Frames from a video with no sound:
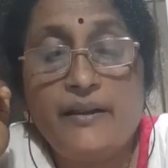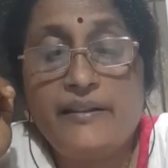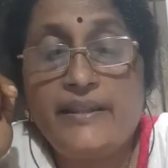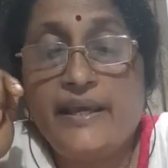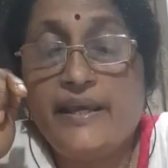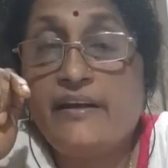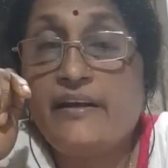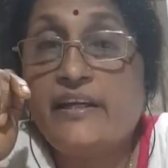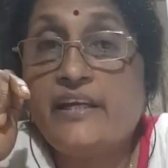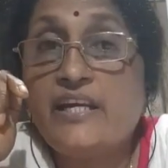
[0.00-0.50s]

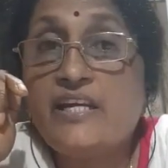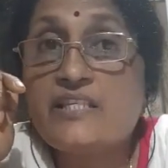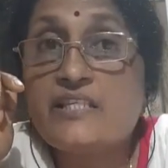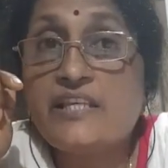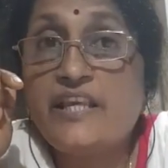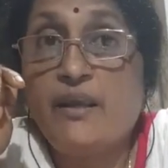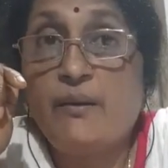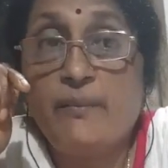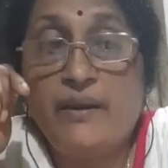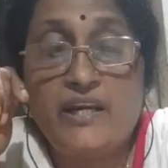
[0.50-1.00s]
There it is
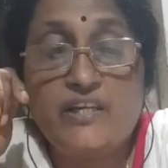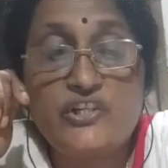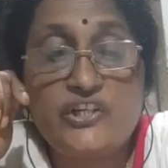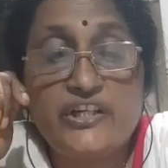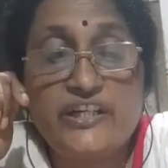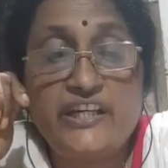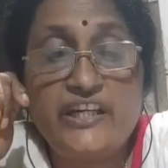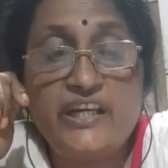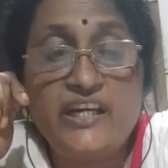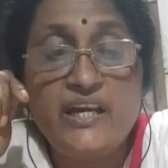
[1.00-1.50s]

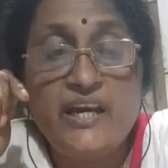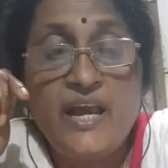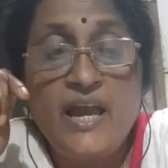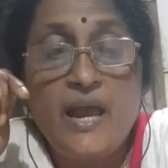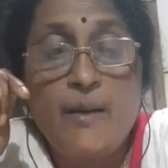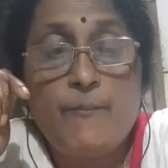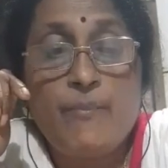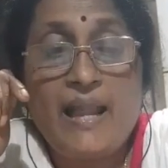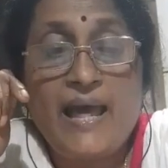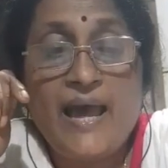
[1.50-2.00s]
imagery.
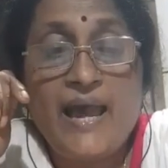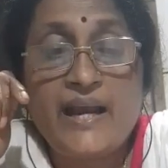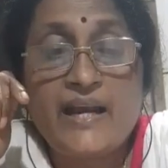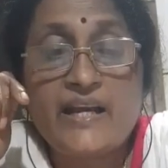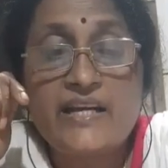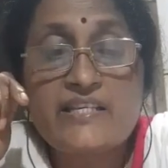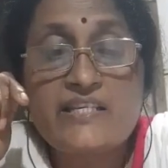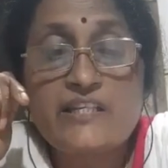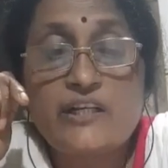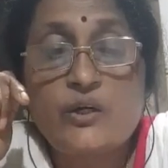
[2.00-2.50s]

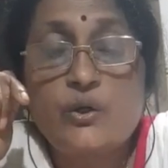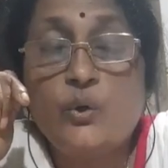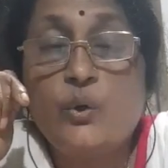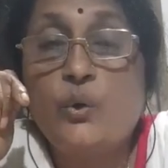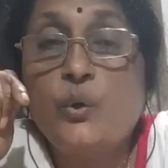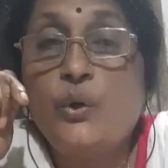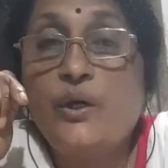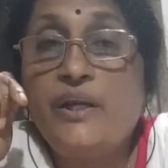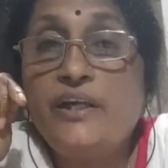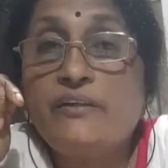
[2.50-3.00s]
Black as a
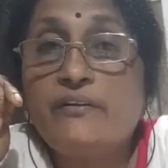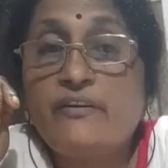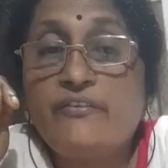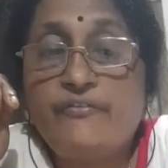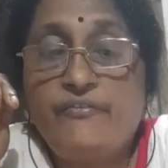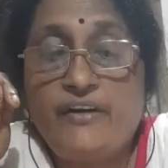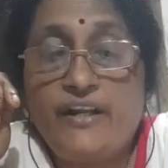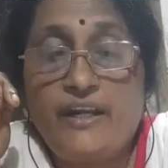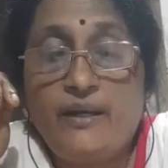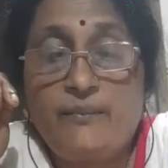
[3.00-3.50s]
coal in the
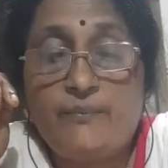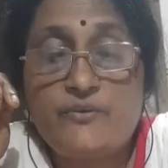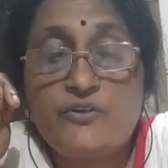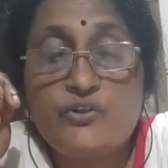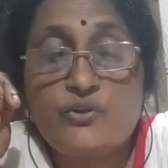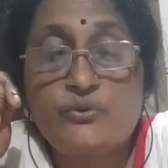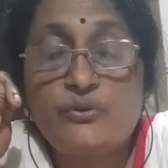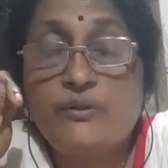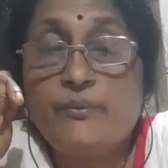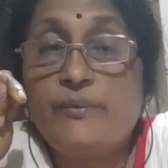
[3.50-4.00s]
flame.
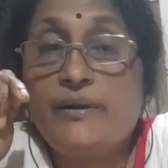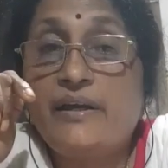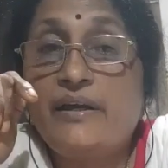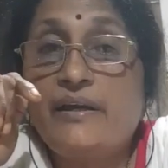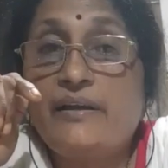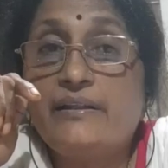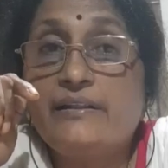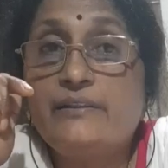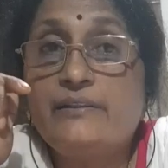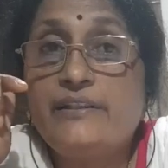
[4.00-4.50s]
So
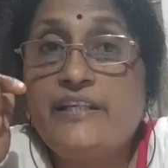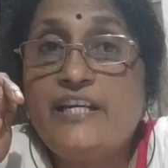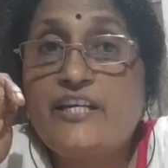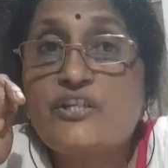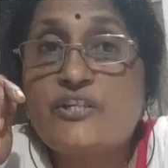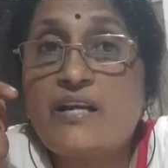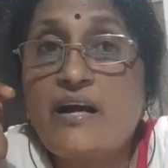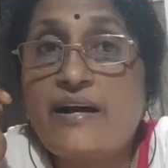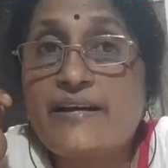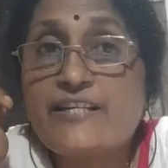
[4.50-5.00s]

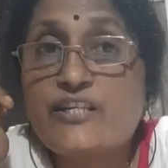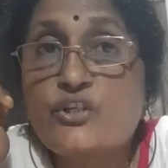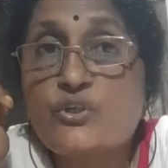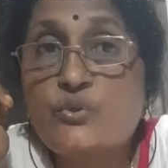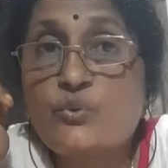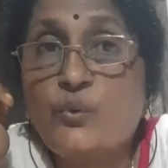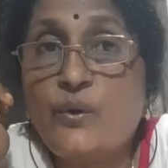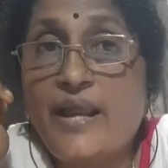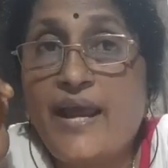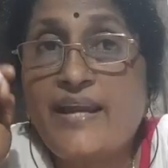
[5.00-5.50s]
these last
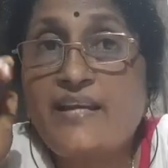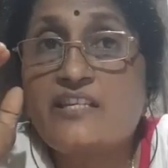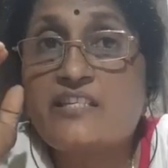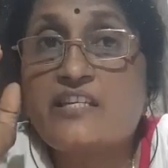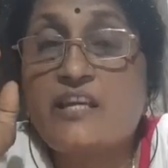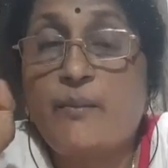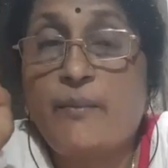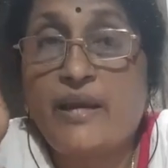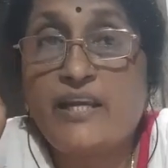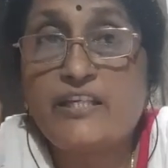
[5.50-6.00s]
two
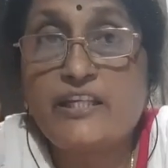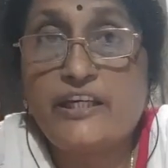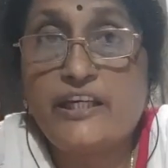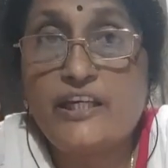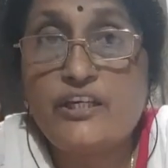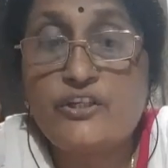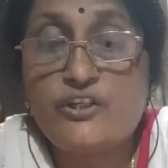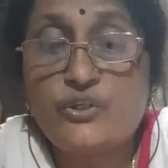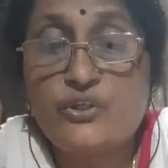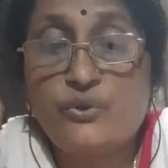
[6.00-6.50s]
lines
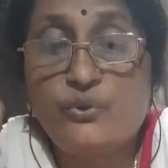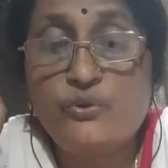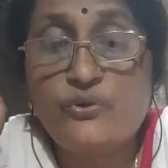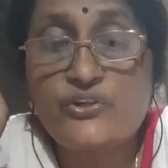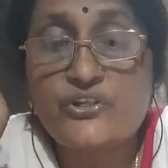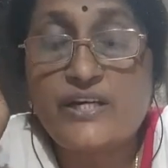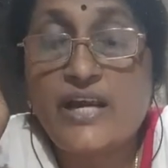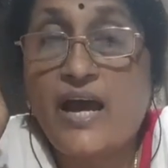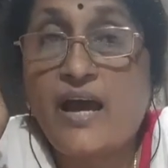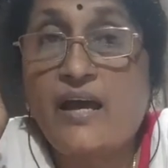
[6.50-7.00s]
imagery is
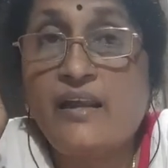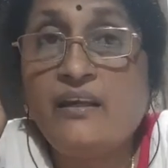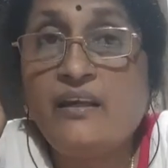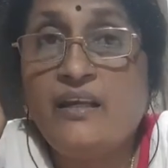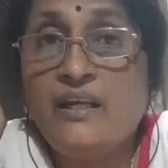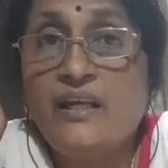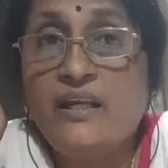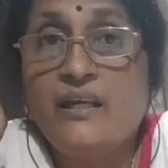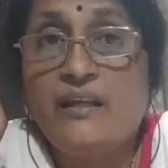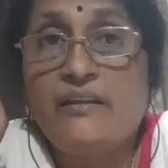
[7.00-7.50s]
used, and
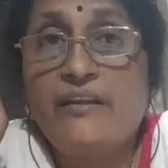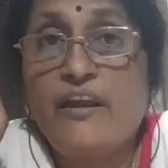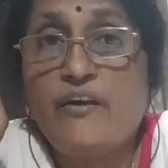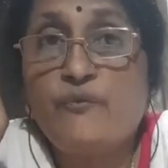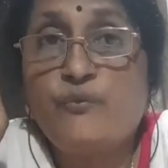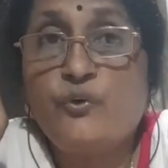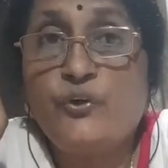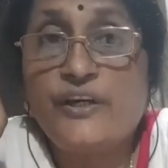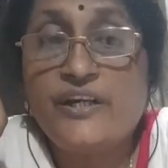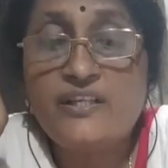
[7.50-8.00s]

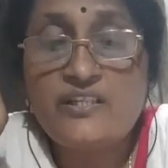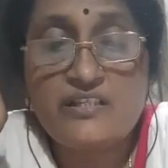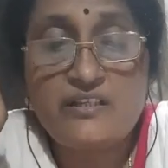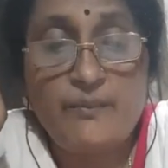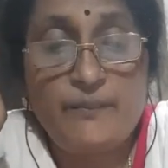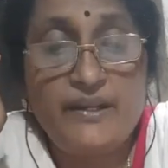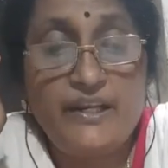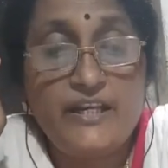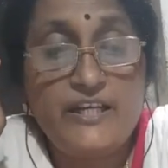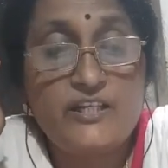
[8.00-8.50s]
therefore a
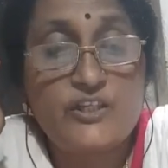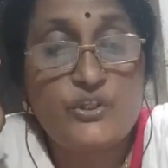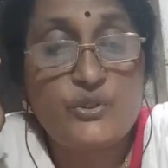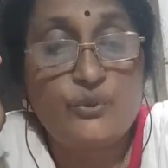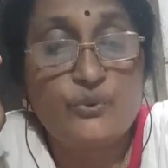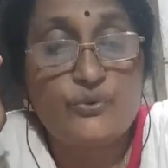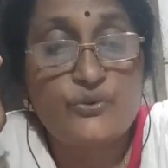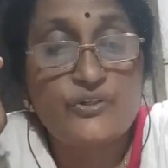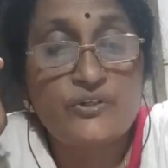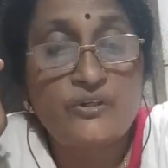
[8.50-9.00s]
simile is
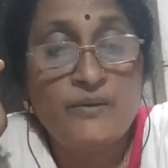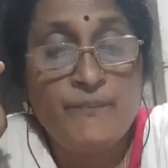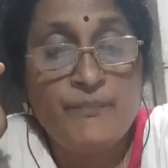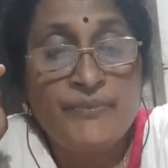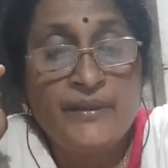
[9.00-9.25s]
used.